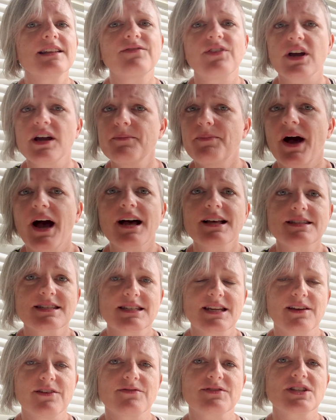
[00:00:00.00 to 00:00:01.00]
very
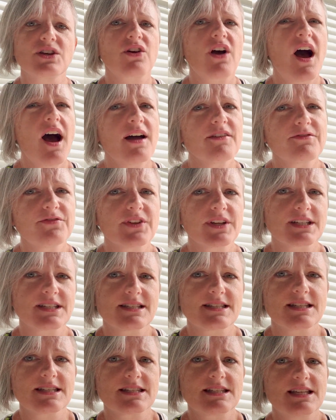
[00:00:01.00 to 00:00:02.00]
positive. So conflict
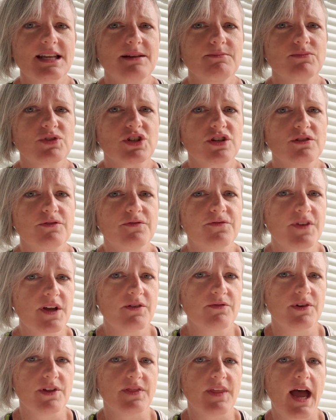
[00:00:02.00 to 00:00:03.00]
doesn't seem to
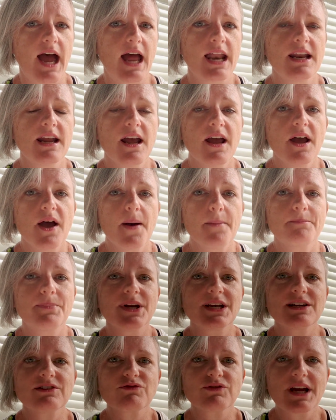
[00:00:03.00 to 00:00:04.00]
fit with that.
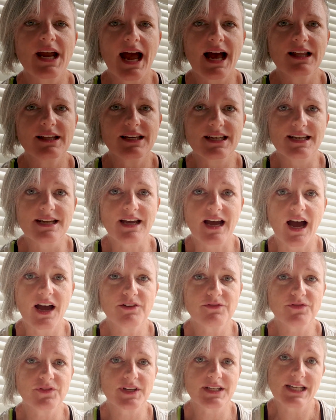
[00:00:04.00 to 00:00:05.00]
But in reality,
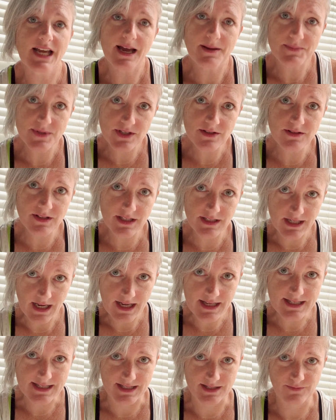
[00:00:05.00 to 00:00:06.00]
conflict absolutely
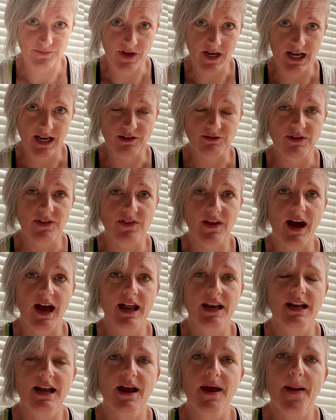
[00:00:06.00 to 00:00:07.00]
does fit in with
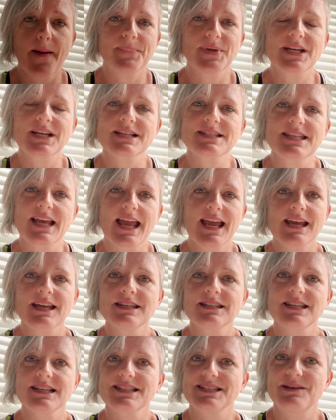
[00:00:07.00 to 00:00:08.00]
that. Because
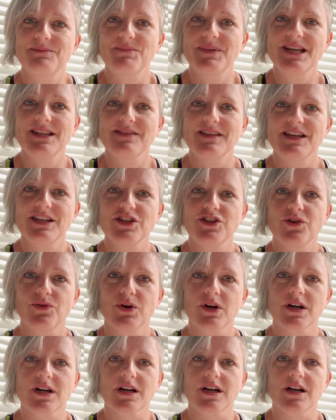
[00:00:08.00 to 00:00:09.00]
and doesn't mean that
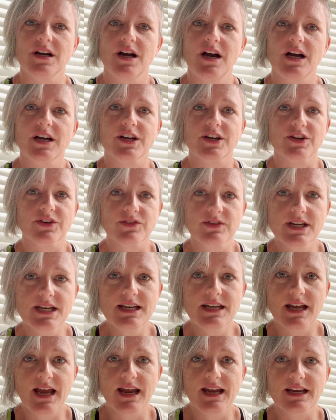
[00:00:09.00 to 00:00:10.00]
you're
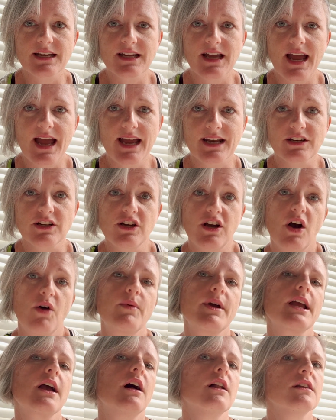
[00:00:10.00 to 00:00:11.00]
agreeing and
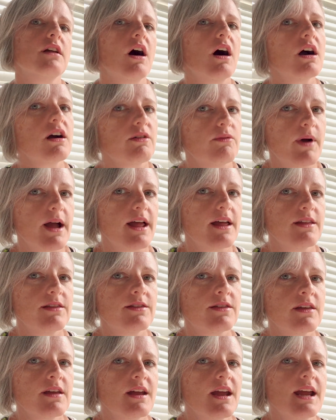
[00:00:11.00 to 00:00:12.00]
going along
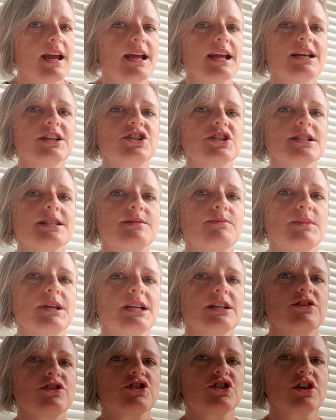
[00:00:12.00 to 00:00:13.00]
with, it just
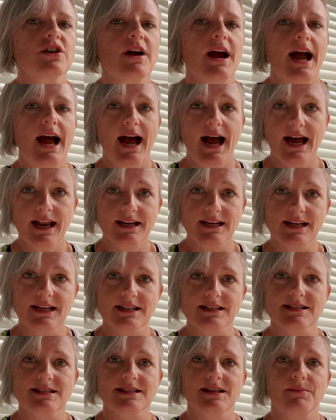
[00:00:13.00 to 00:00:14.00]
means you're
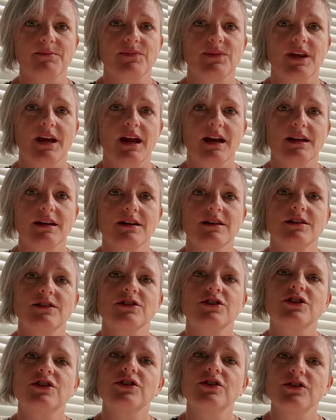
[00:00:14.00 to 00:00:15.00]
adding something
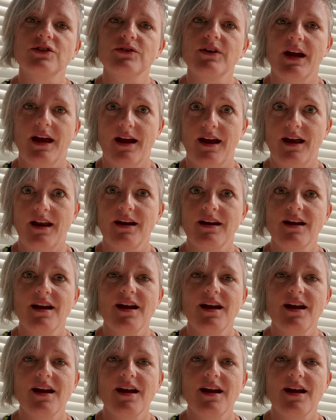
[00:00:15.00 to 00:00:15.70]
to it.